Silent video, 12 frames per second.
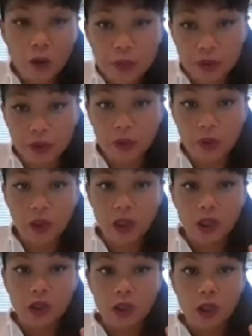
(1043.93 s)
scorpio
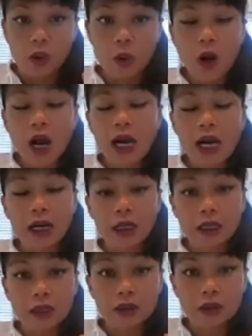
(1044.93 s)
who
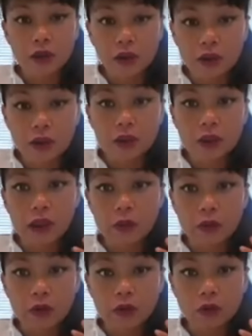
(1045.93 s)
are the
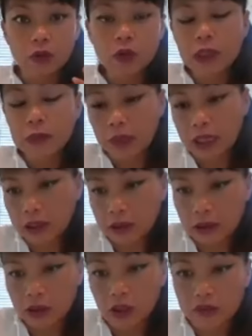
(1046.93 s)
ruling
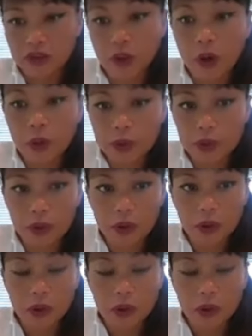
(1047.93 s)
planets of scorpio